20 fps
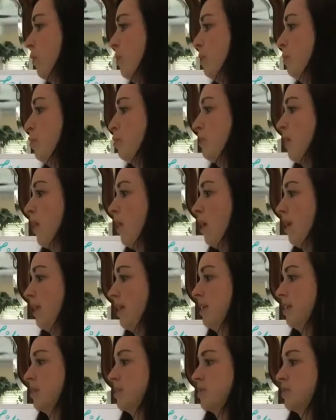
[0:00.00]
We move
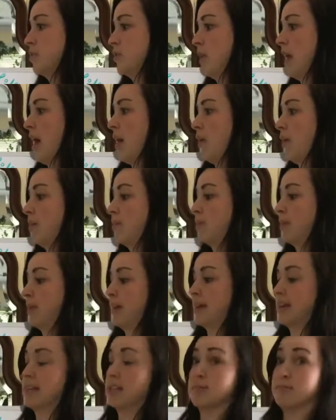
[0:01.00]
on to how a
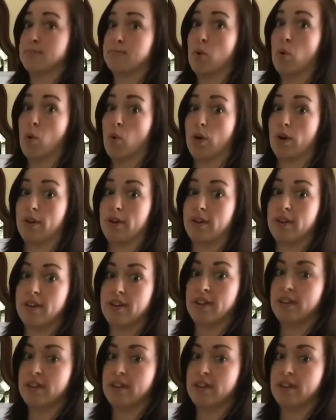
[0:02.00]
plant is born.